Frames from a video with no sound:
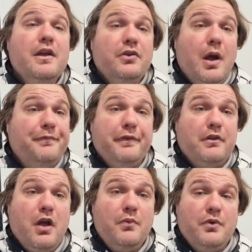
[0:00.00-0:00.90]
Time for a
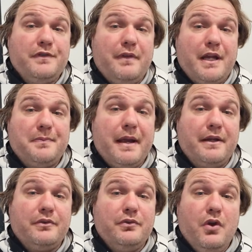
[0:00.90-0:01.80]
Clone Wars flashback?
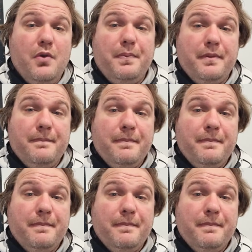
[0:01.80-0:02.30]
Nope.